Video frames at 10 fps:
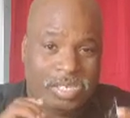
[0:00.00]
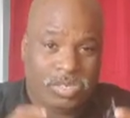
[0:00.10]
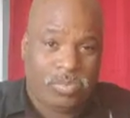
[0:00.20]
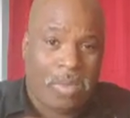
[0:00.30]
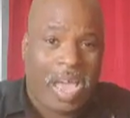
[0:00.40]

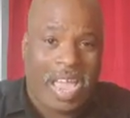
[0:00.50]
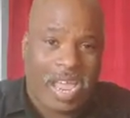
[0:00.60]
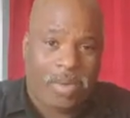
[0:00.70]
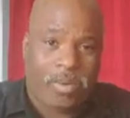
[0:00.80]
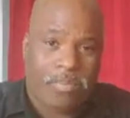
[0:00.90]
It's
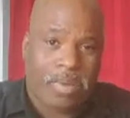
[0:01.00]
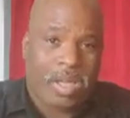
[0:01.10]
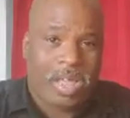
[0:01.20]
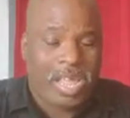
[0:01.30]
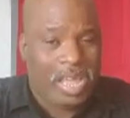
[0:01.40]
my area,
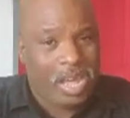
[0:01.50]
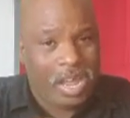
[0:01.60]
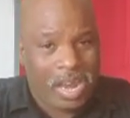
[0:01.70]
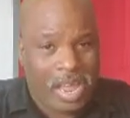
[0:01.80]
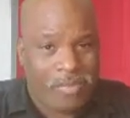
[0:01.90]
but
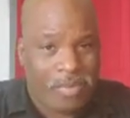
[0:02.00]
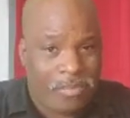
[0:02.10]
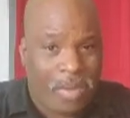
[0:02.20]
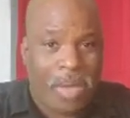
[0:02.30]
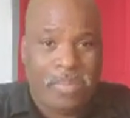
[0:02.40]
in other
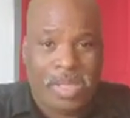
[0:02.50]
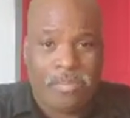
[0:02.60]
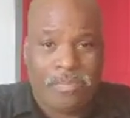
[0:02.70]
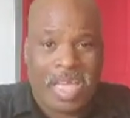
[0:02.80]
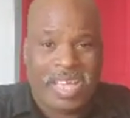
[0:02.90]
area it might
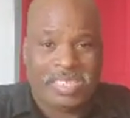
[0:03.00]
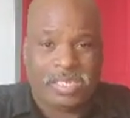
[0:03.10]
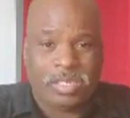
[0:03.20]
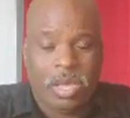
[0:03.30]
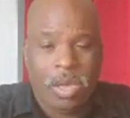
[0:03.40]
be the
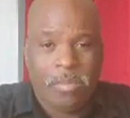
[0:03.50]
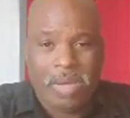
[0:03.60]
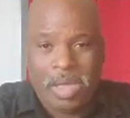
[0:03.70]
best.